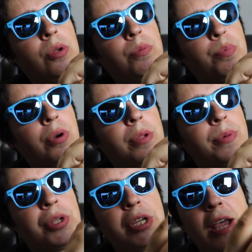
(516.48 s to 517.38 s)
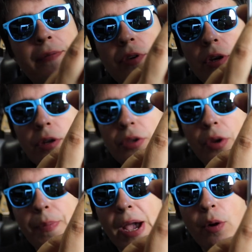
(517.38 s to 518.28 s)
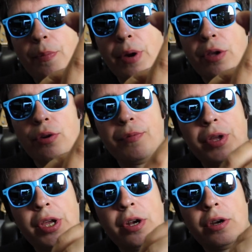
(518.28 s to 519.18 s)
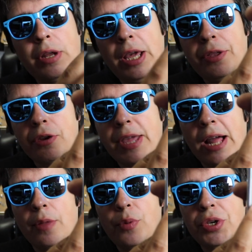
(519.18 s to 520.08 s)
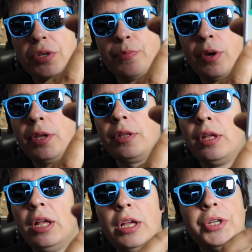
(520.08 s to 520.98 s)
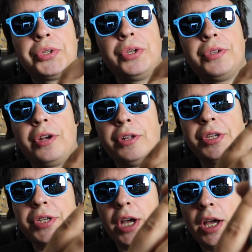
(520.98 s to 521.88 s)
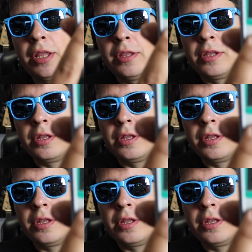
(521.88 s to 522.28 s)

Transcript: you pretty much have your, your power button over here and your calibration button. So you turn this on.